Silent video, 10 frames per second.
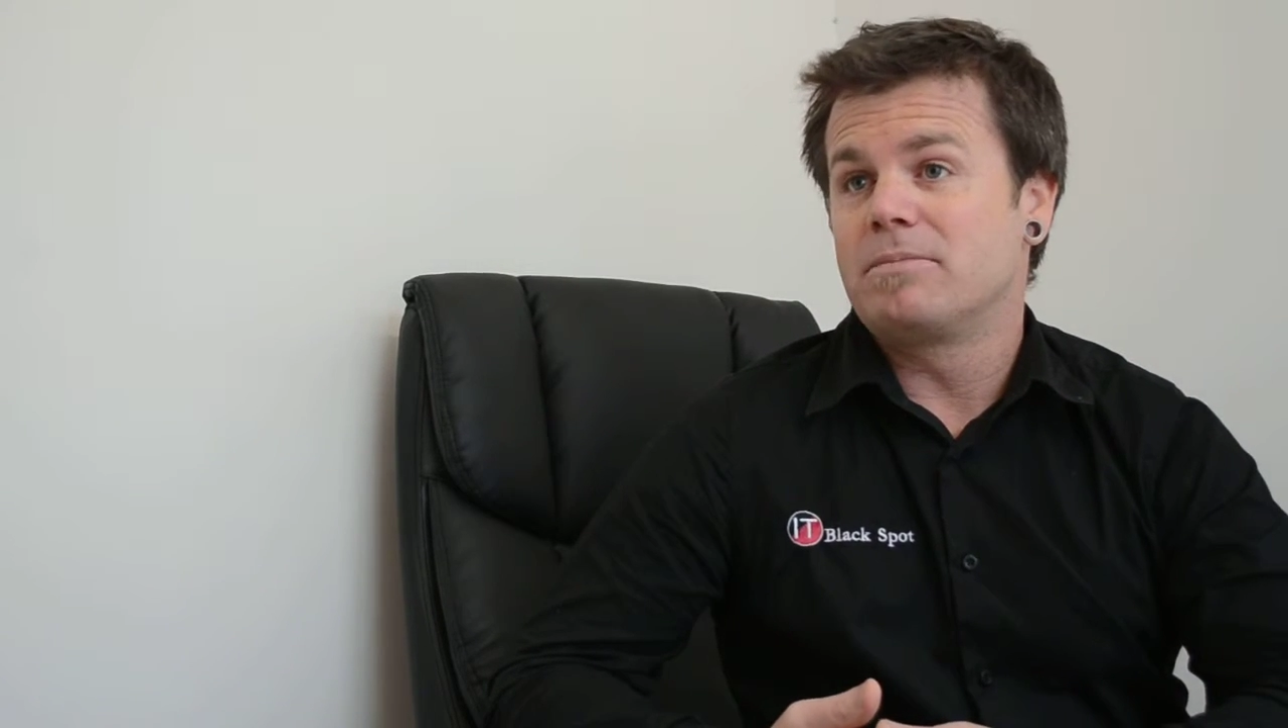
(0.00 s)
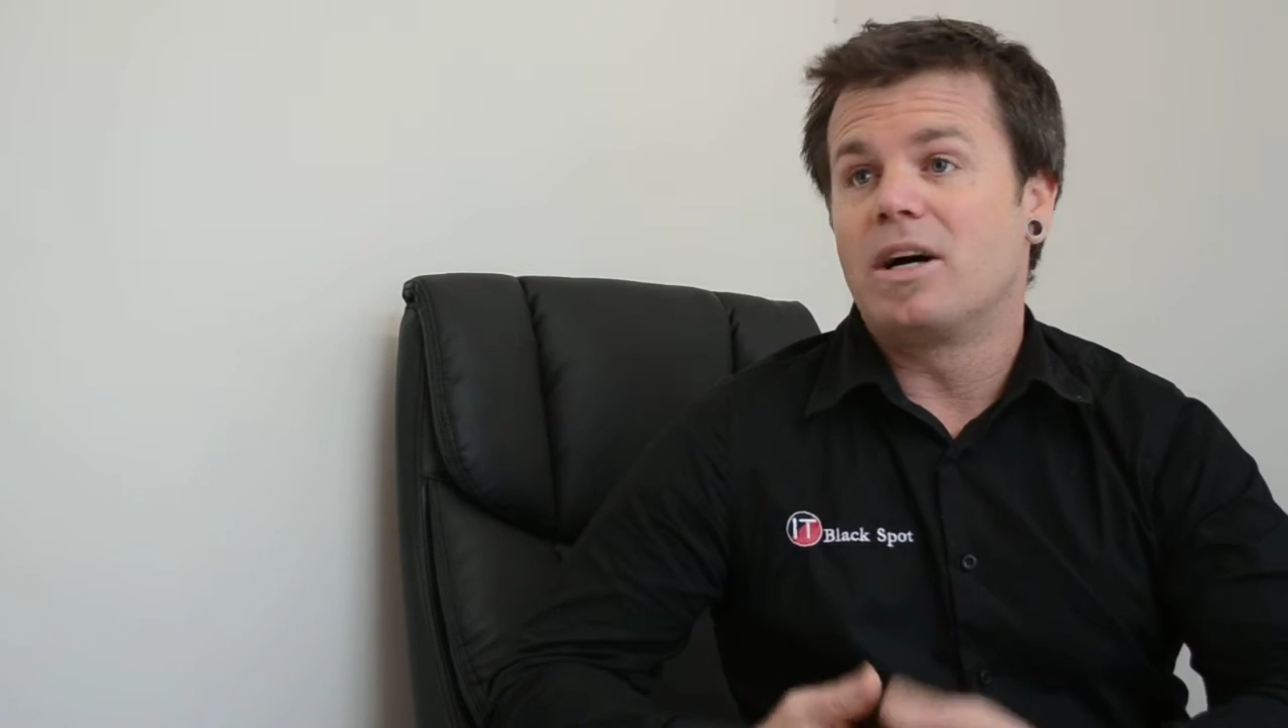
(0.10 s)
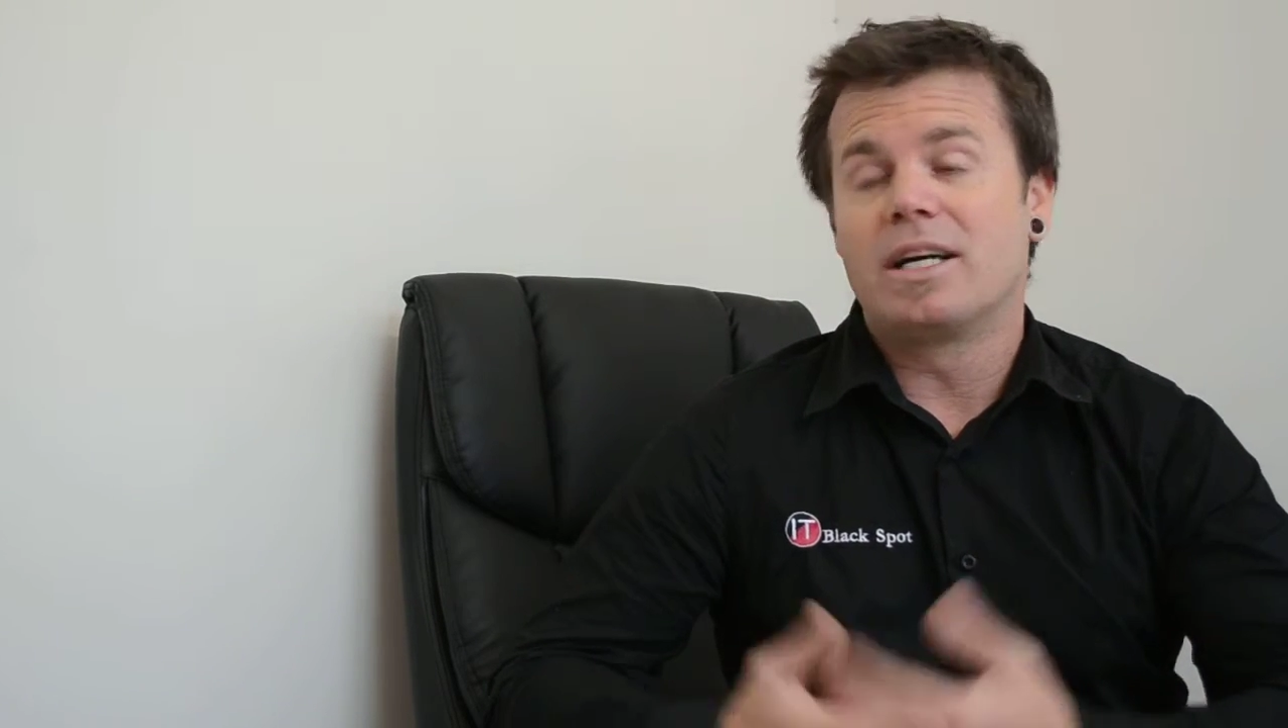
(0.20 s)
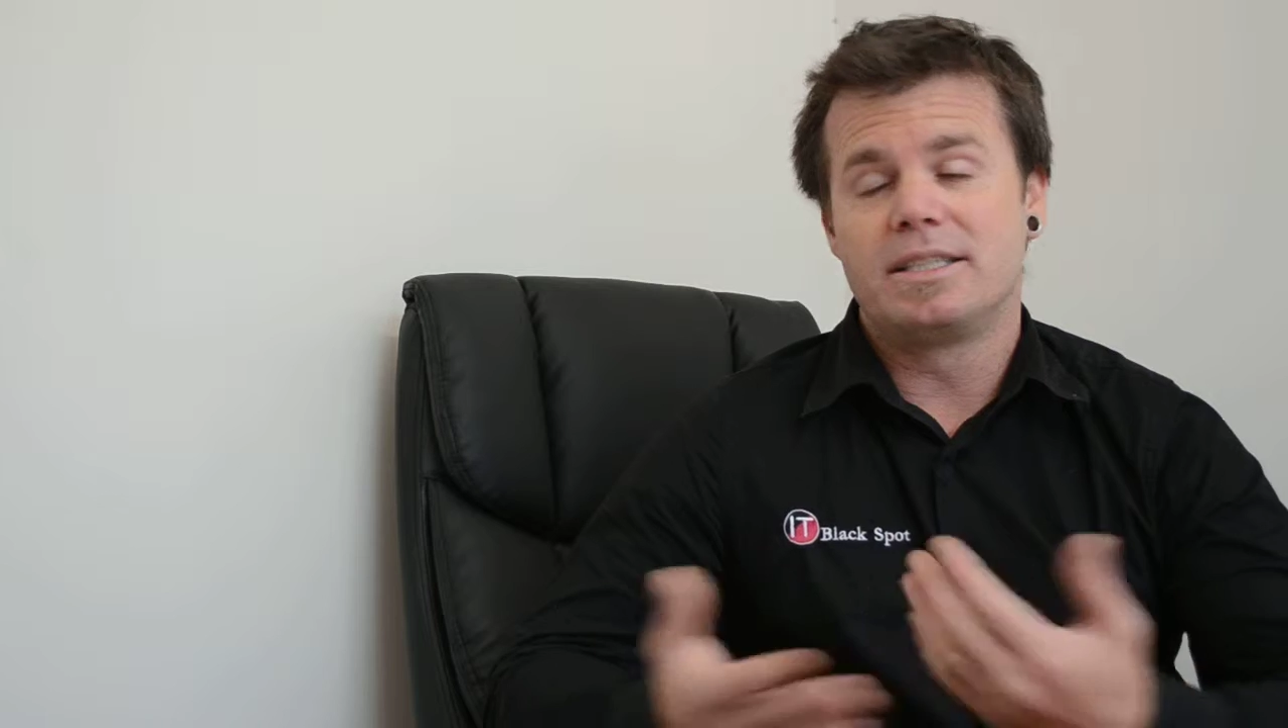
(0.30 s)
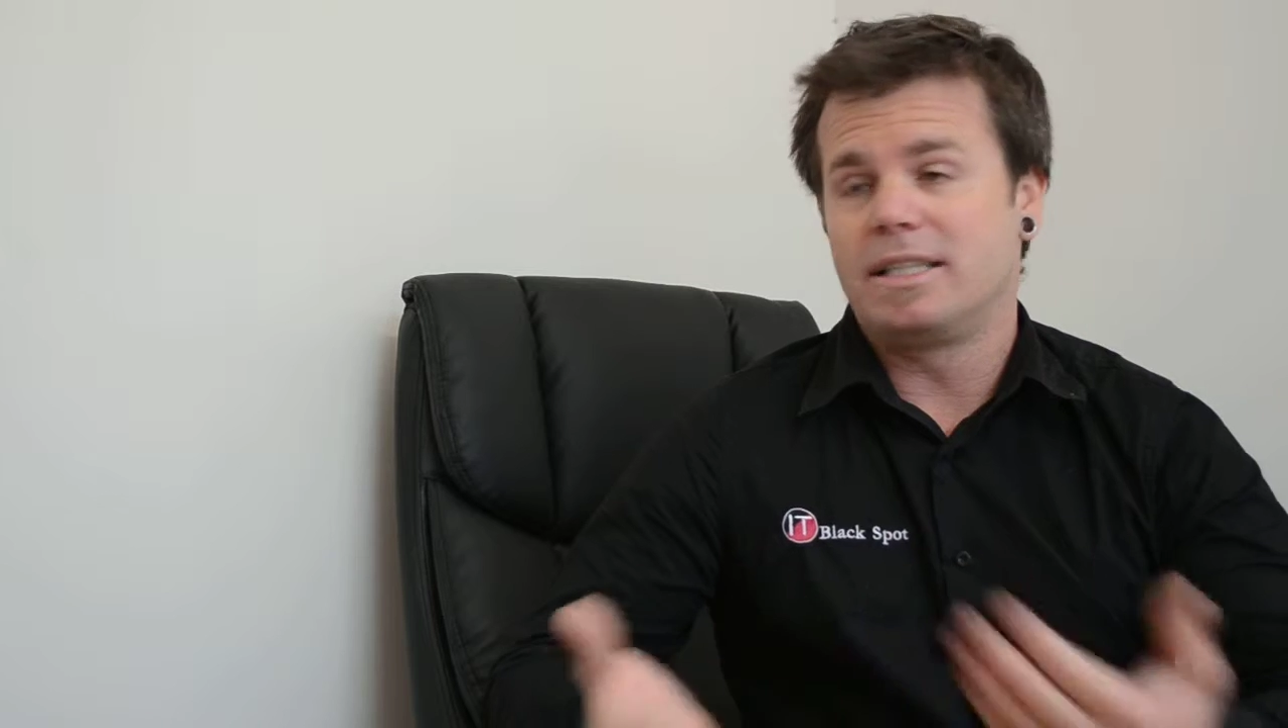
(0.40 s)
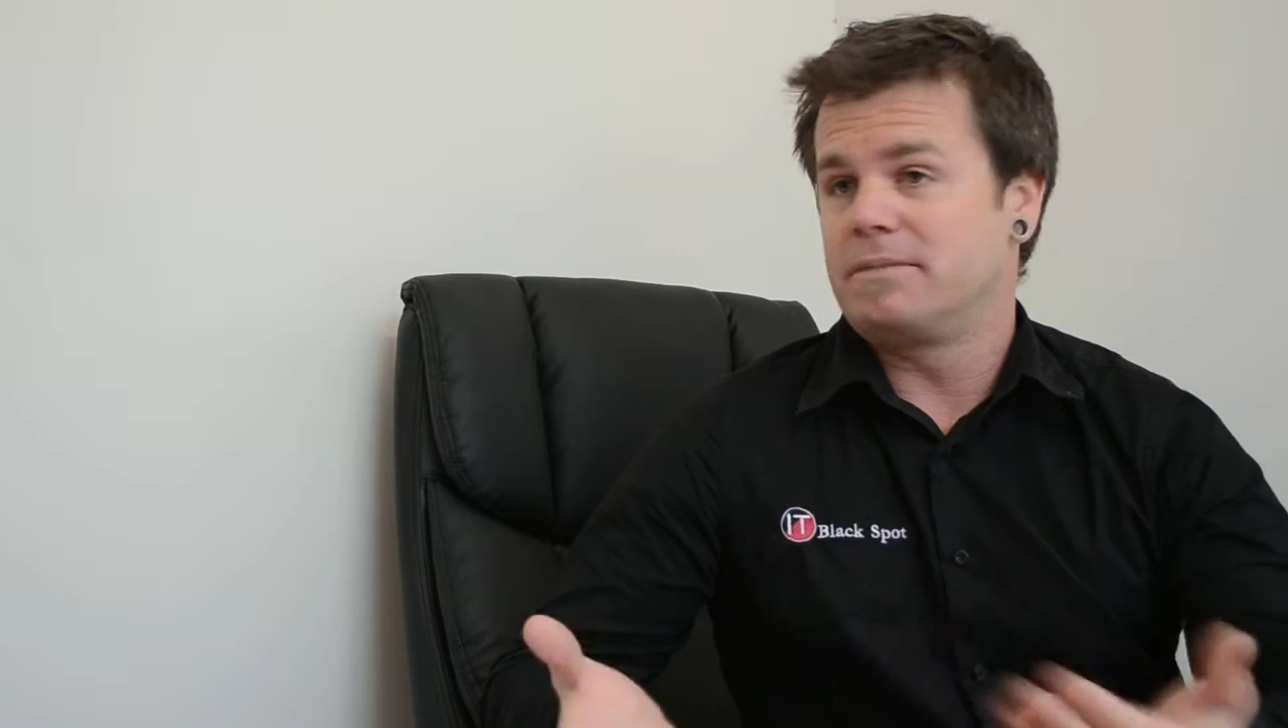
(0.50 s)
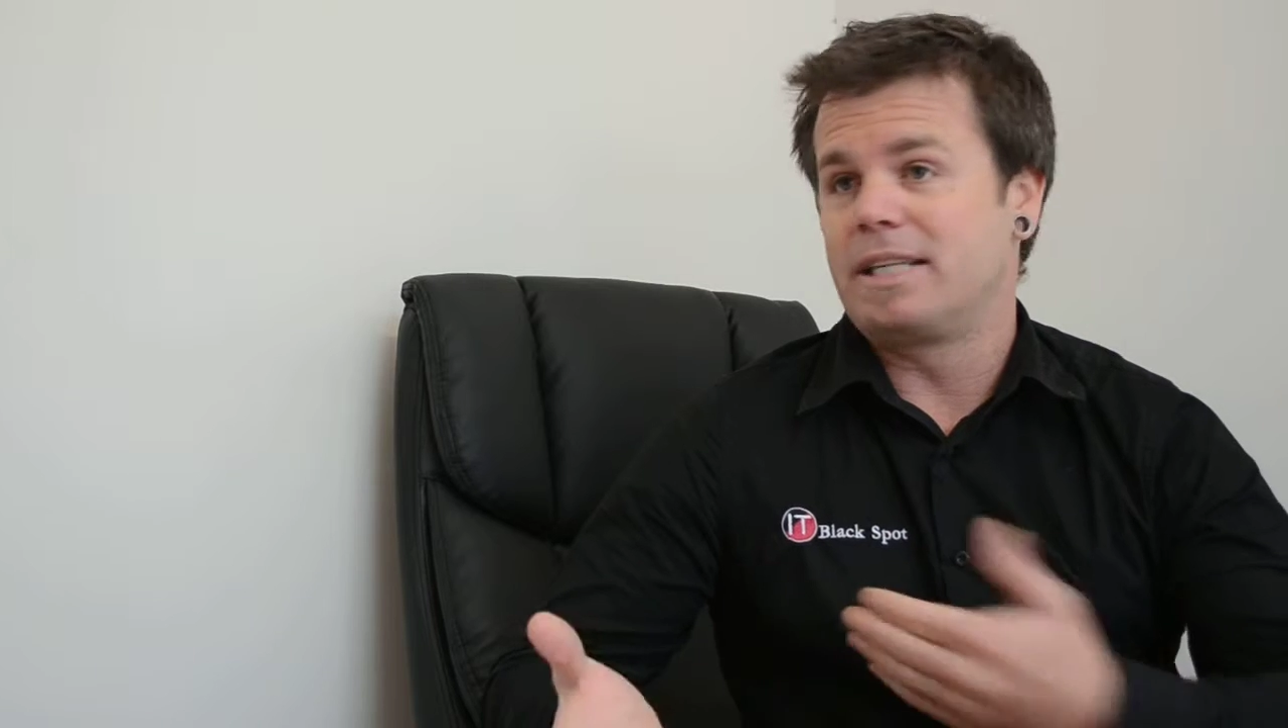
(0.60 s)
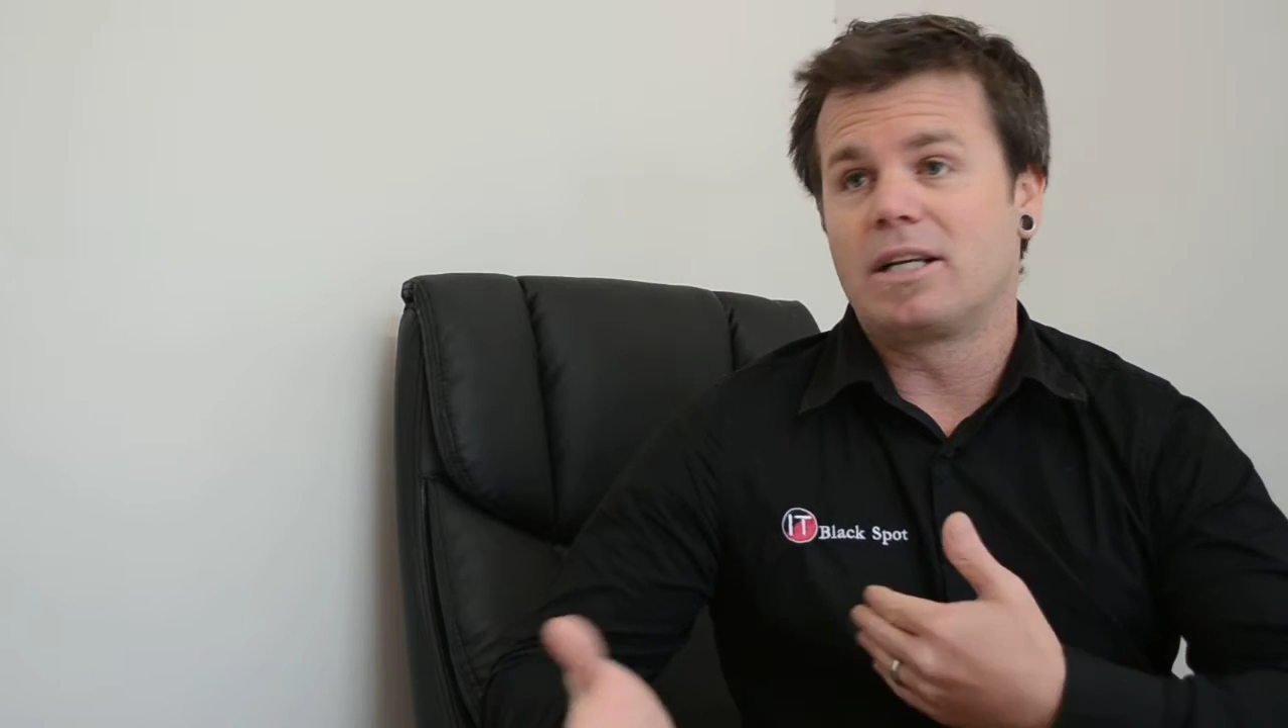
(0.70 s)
I see